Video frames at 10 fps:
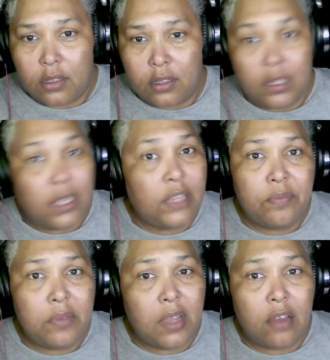not
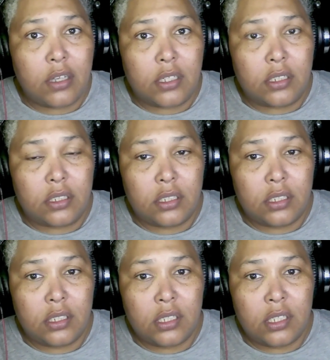even Lara
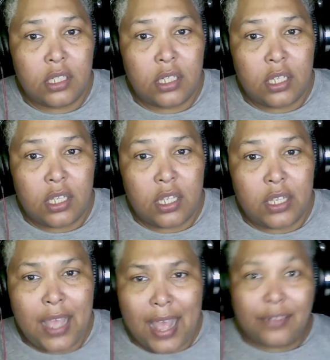
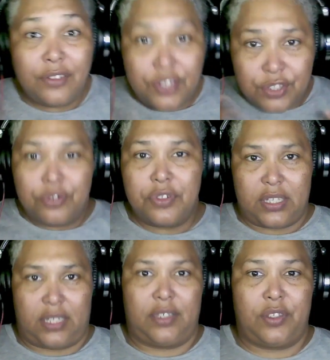can do
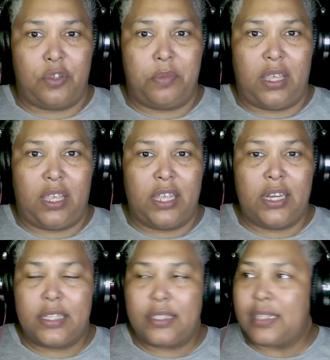this to me,
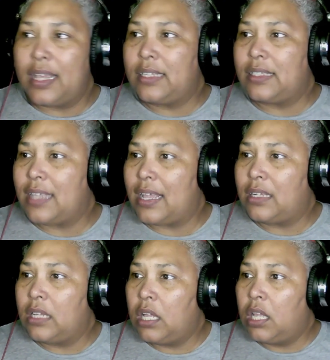in the sense that,